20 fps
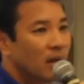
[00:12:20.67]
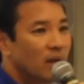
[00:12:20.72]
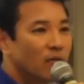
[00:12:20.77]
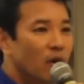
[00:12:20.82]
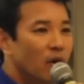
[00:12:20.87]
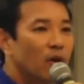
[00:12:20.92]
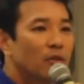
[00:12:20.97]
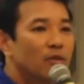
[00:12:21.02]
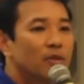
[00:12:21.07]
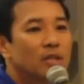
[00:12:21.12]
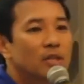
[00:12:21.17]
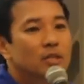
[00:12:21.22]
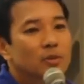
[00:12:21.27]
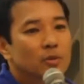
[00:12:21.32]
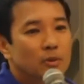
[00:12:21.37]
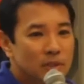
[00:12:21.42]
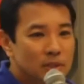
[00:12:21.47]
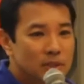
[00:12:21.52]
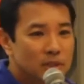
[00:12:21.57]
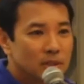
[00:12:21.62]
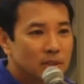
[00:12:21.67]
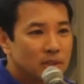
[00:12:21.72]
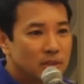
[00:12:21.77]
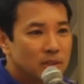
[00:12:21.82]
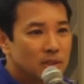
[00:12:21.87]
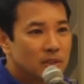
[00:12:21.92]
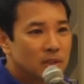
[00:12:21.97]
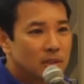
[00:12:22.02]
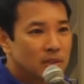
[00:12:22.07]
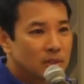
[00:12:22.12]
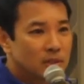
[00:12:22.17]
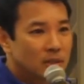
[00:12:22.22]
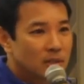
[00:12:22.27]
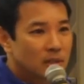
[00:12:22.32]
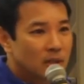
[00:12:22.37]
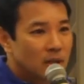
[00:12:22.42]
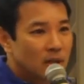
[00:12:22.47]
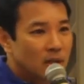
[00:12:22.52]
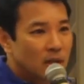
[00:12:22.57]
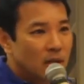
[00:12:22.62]
And of all these sources,
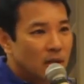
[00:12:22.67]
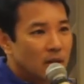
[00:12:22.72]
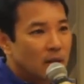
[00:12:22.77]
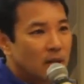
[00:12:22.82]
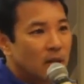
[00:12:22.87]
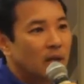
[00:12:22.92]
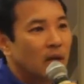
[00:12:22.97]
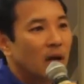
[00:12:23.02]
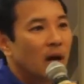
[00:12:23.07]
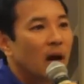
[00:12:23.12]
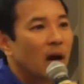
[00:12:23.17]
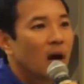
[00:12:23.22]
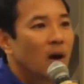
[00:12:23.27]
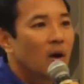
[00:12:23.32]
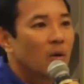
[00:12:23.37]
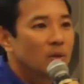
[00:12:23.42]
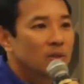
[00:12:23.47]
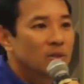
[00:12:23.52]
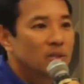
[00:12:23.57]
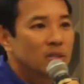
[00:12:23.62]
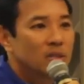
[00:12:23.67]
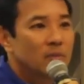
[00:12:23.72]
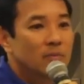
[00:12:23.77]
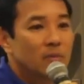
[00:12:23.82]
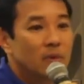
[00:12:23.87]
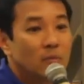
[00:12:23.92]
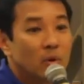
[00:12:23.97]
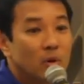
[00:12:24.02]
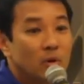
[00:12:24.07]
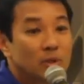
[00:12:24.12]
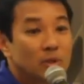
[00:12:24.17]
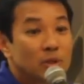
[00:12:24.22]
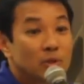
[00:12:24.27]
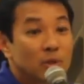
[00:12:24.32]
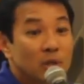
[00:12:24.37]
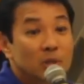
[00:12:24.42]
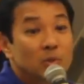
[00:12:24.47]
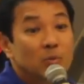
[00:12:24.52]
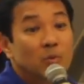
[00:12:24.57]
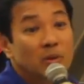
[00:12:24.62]
the na'au was deemed the
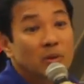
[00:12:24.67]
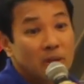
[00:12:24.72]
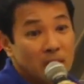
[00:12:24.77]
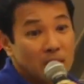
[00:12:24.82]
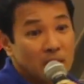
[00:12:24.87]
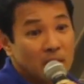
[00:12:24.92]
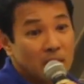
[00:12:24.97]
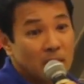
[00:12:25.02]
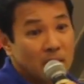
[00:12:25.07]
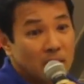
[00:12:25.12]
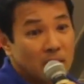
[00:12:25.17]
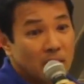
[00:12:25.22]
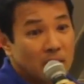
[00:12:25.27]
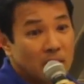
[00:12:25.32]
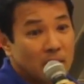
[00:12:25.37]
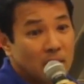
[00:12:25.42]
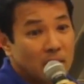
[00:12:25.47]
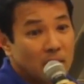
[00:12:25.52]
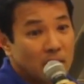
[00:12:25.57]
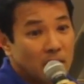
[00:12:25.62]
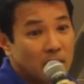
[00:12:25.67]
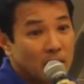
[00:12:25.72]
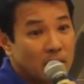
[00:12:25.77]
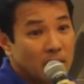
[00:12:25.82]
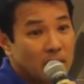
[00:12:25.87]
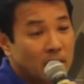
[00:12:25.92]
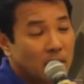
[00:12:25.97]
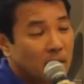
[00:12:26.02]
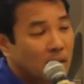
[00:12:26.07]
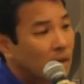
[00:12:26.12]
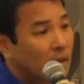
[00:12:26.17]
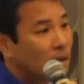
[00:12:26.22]
most trustworthy, okay?